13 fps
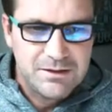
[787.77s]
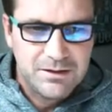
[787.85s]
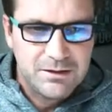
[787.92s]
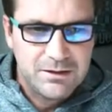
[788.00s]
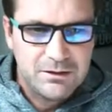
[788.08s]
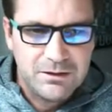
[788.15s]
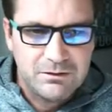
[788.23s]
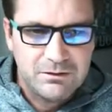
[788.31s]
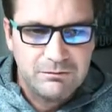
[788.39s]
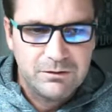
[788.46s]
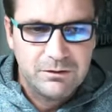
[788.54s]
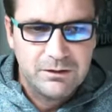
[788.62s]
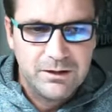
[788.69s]
I don't need to
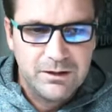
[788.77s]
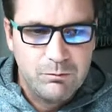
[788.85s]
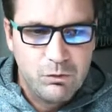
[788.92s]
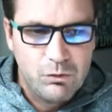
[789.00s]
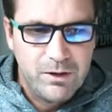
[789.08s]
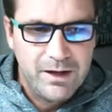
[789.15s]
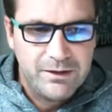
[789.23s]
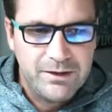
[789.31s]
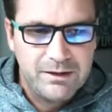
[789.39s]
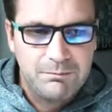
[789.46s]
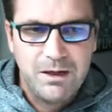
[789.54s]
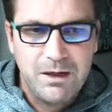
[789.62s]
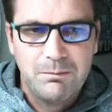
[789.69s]
fiddle anymore, and
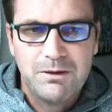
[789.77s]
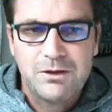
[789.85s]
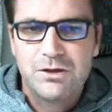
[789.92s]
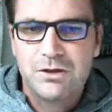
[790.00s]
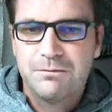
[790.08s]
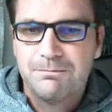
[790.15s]
then publish.